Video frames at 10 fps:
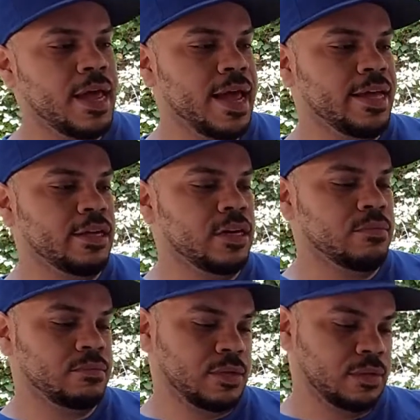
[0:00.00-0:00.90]
and
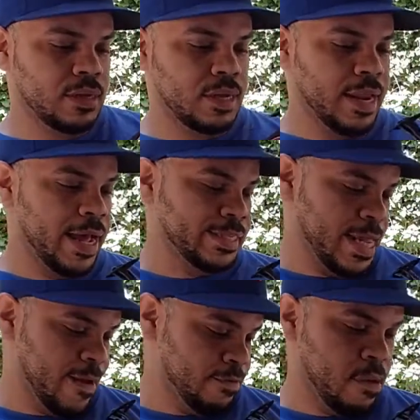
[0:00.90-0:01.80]
glad
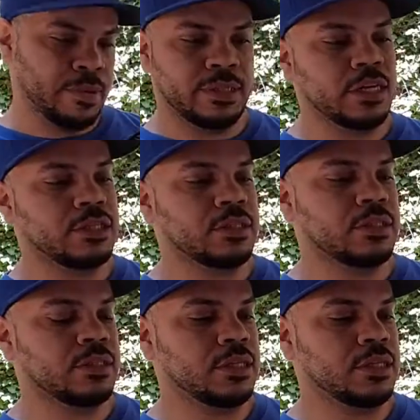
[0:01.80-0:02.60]
to have it in my possession.